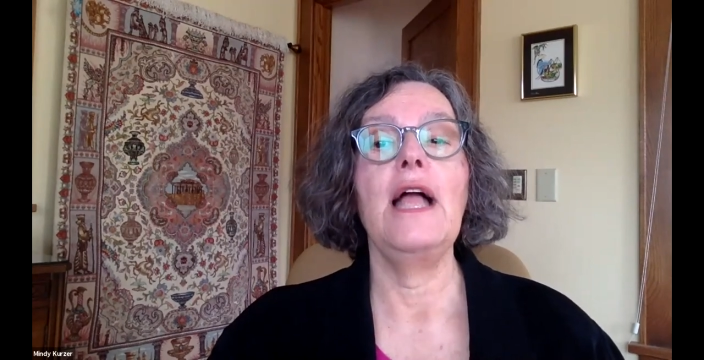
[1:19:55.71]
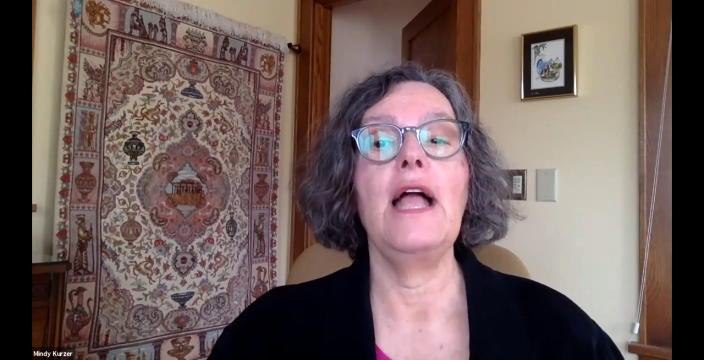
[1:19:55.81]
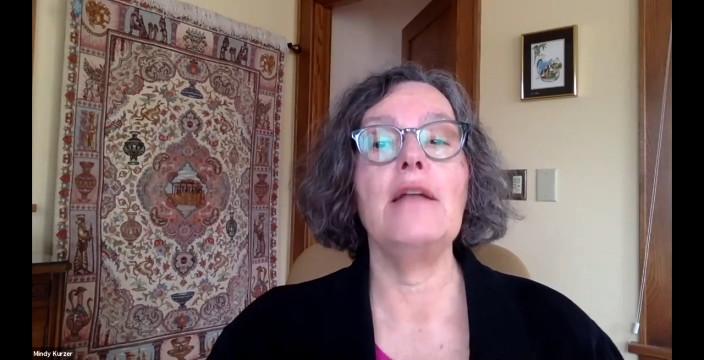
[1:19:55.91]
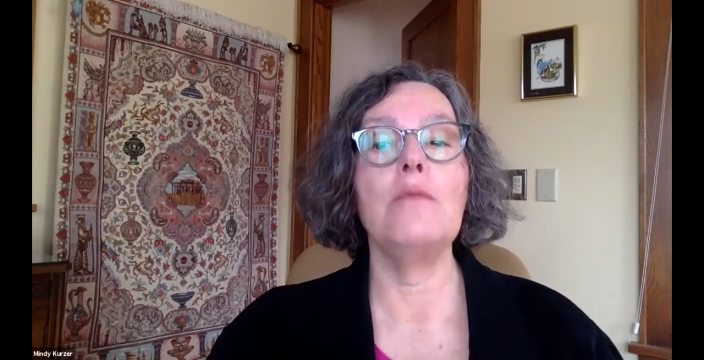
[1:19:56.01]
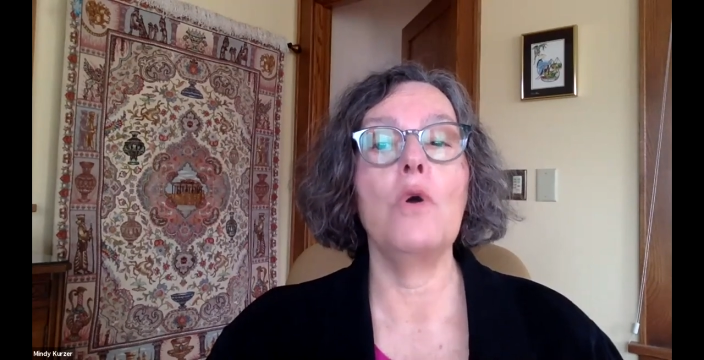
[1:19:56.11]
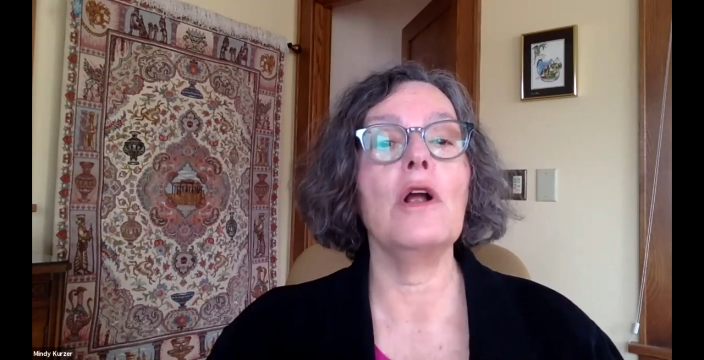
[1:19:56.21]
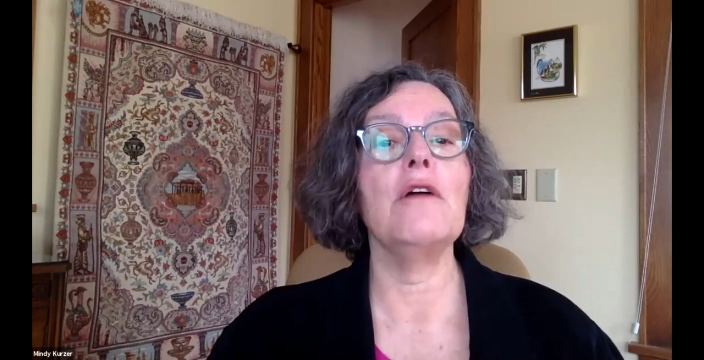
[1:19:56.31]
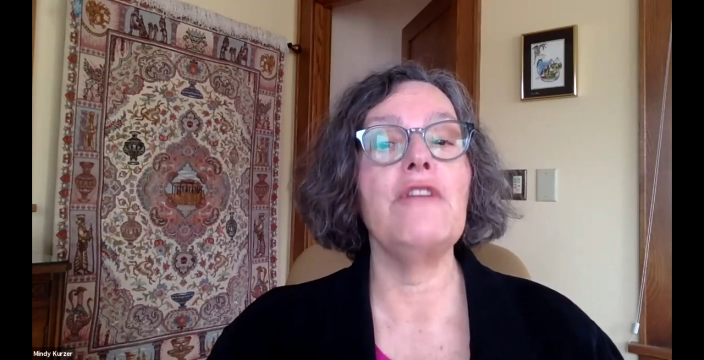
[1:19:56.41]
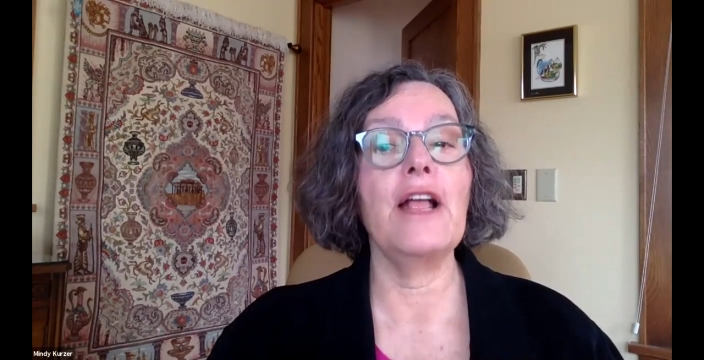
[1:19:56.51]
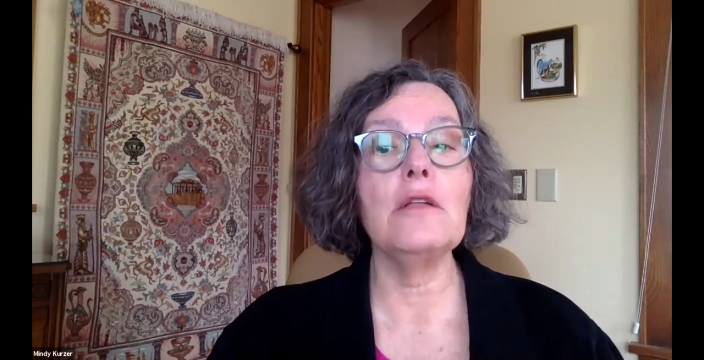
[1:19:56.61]
and more
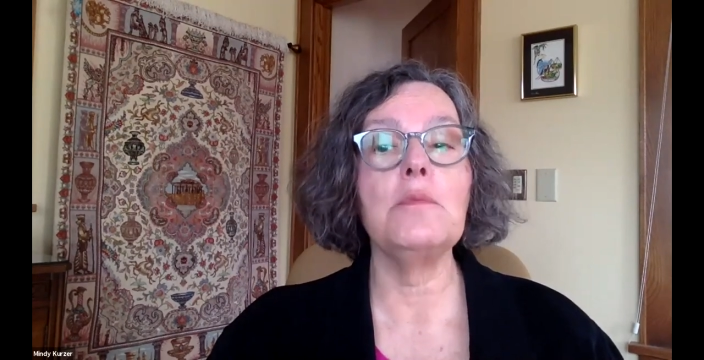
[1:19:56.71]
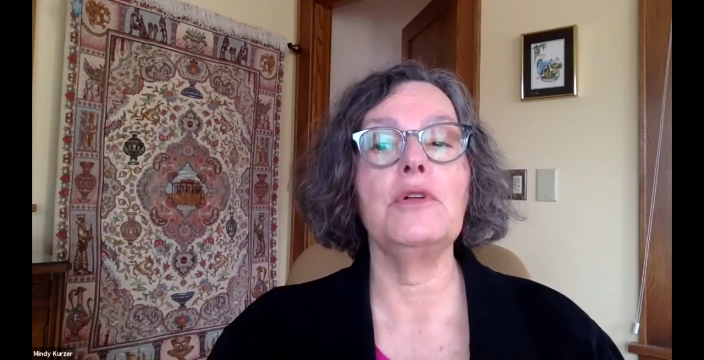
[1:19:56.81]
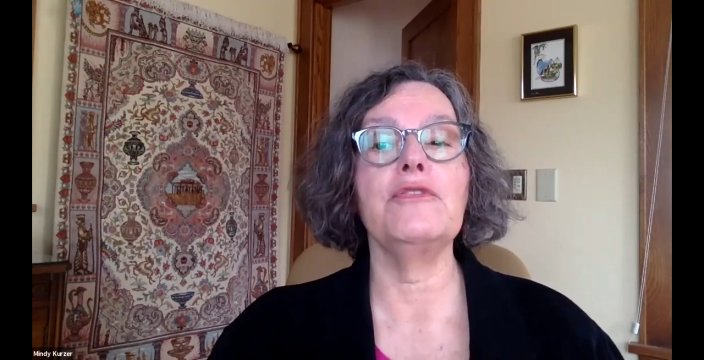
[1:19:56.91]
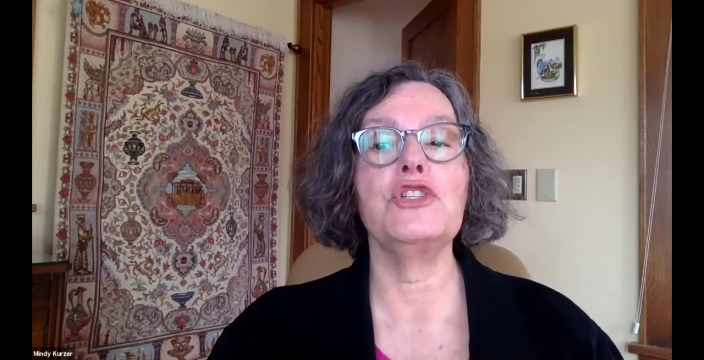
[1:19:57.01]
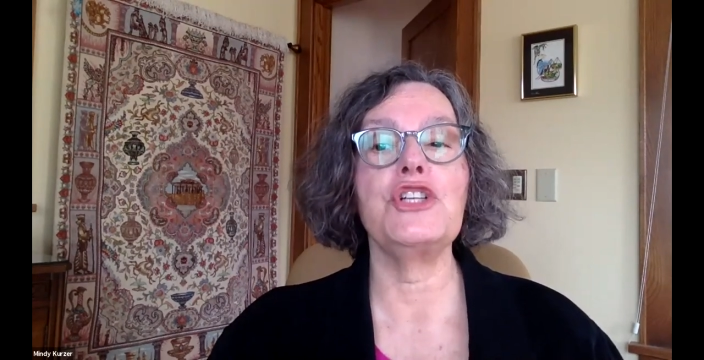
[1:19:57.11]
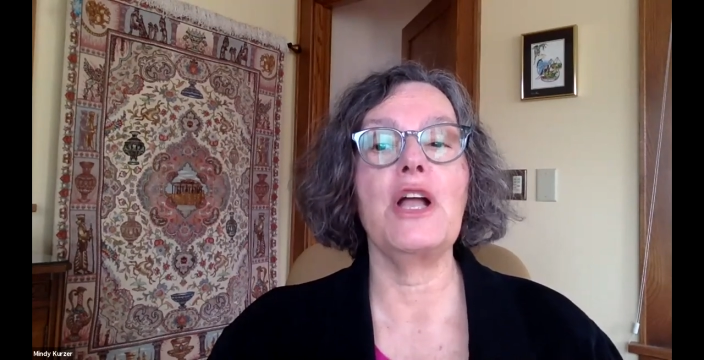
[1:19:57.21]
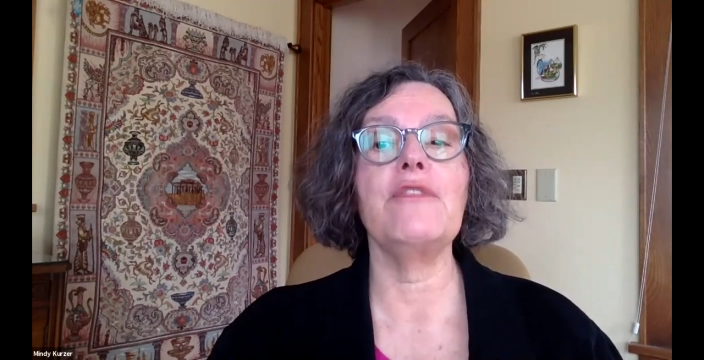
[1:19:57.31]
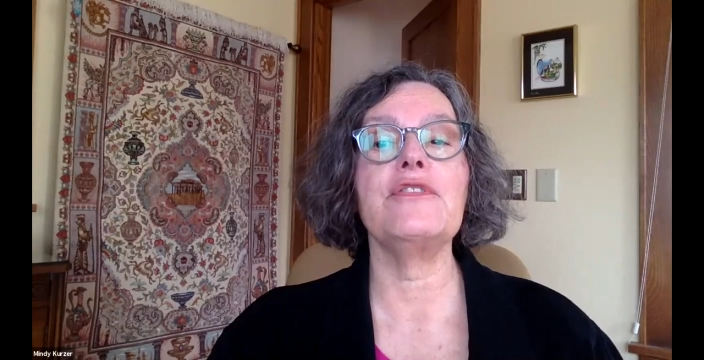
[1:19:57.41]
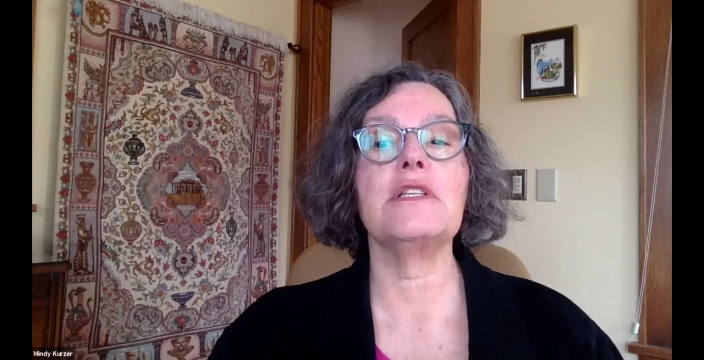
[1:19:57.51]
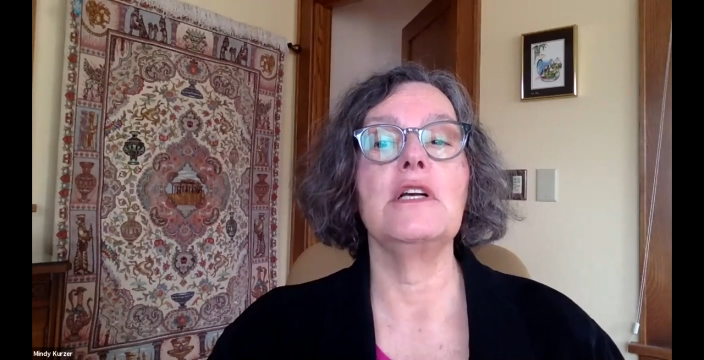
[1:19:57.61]
available for
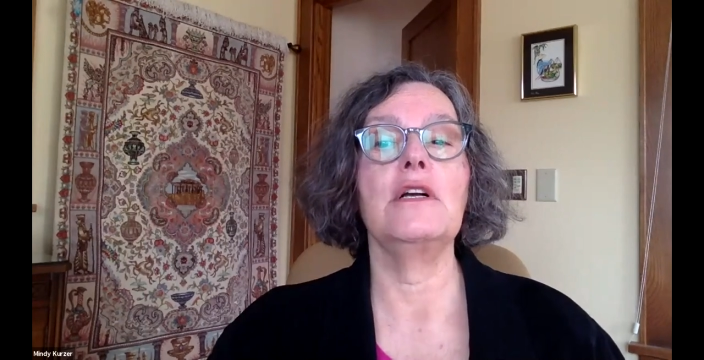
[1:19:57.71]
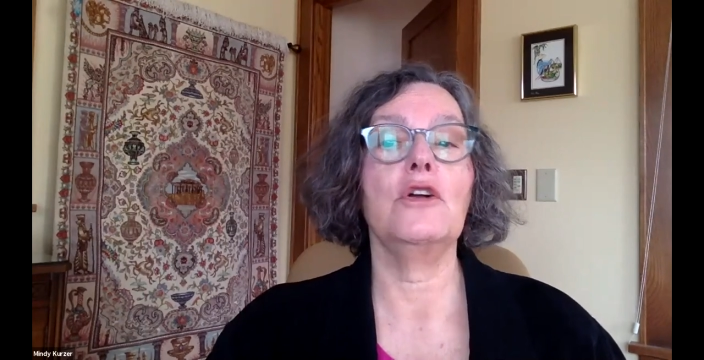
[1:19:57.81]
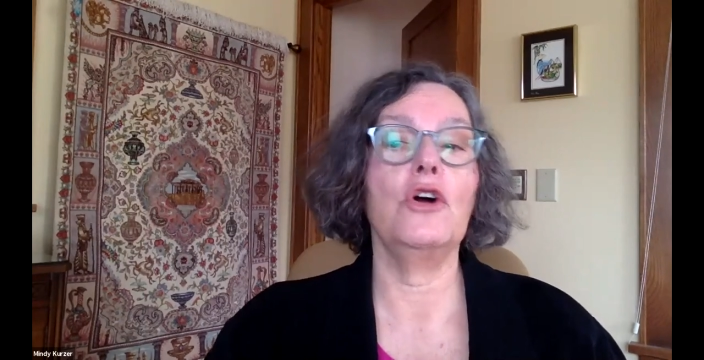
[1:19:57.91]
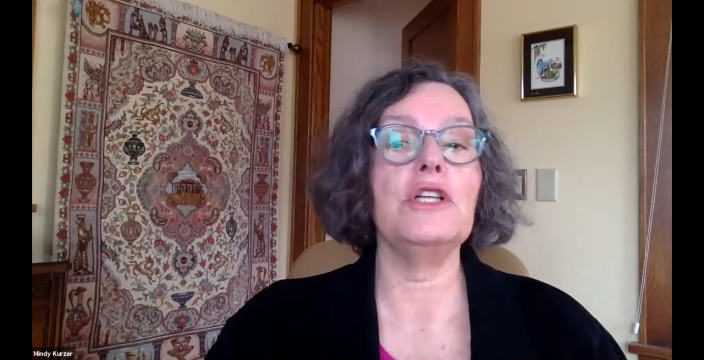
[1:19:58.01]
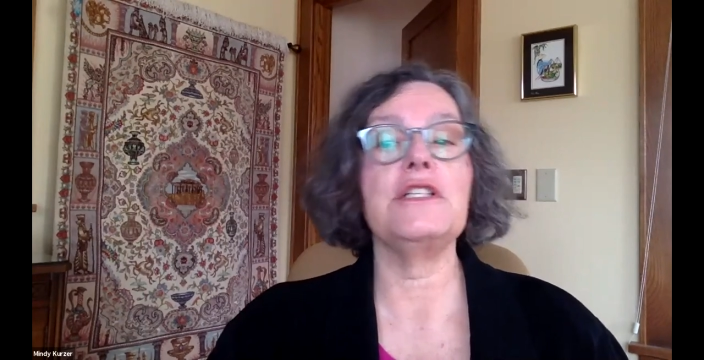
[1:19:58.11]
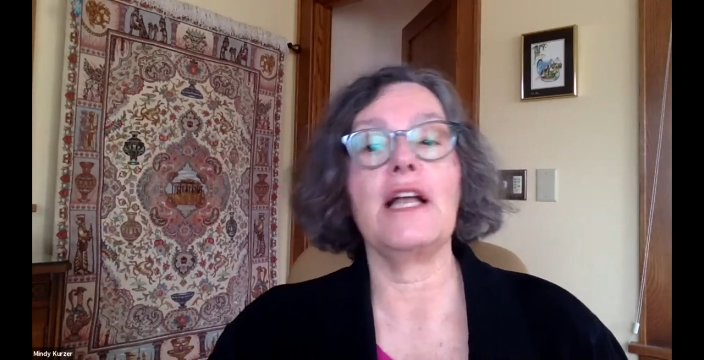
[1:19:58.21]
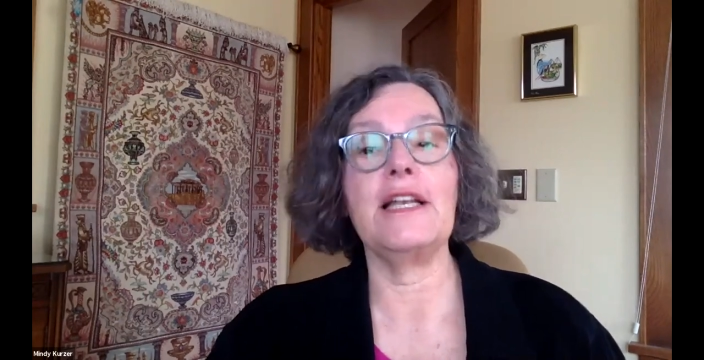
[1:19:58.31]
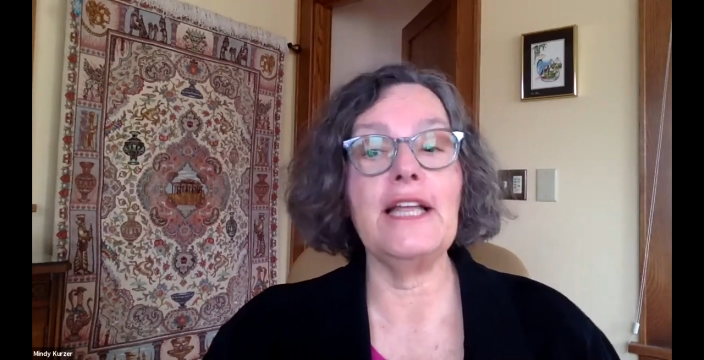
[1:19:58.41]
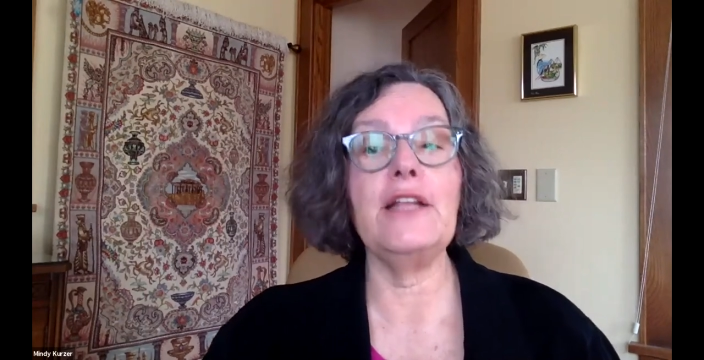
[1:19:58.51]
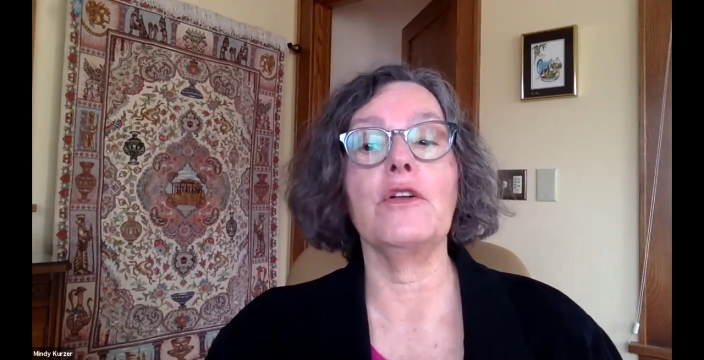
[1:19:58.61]
chefs, cooks,
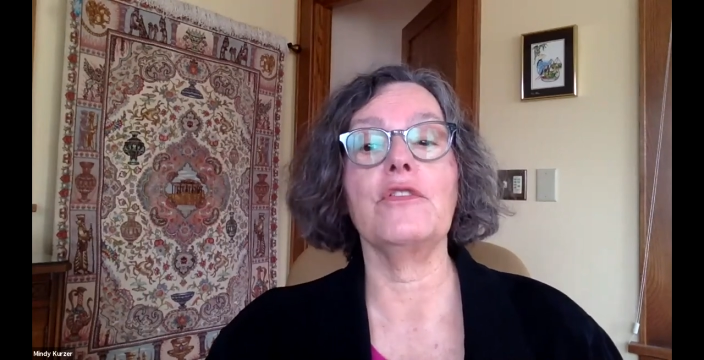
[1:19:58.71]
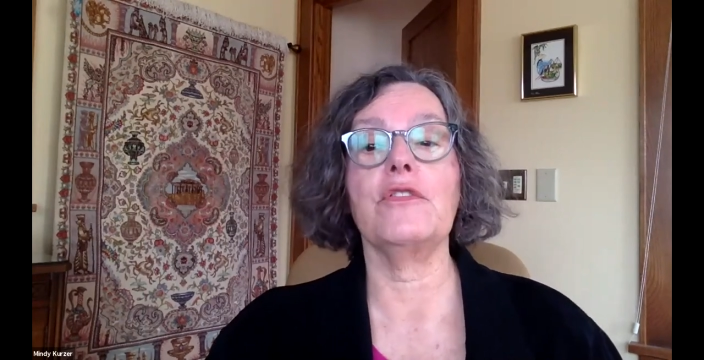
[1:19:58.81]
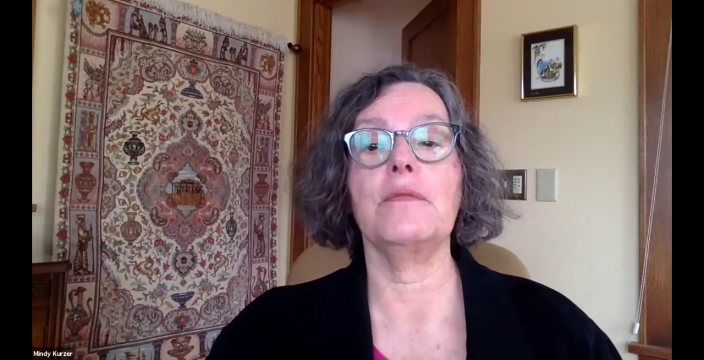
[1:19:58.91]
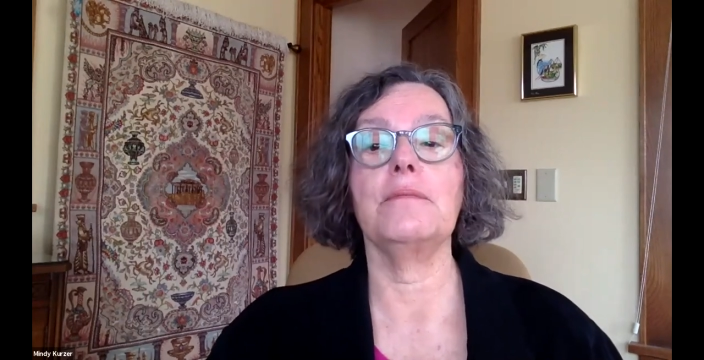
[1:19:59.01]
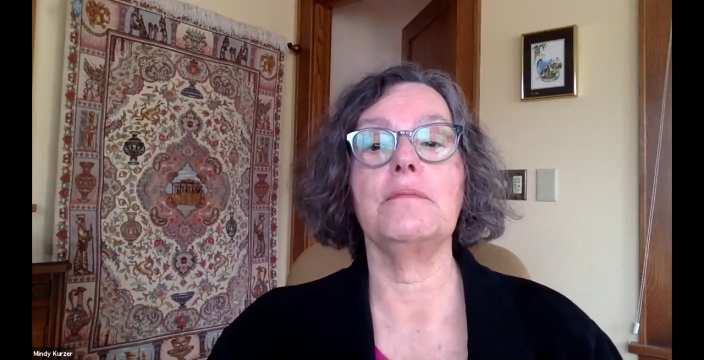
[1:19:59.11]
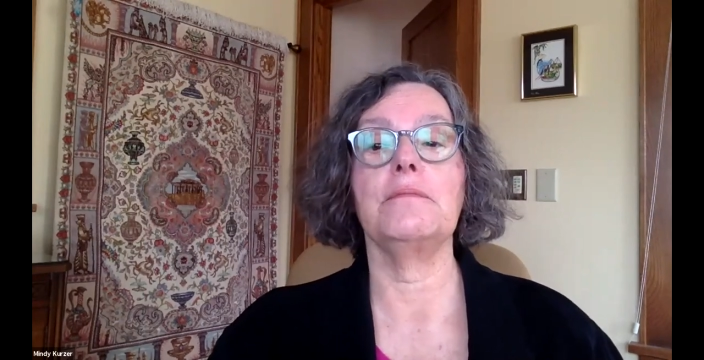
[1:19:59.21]
and eaters?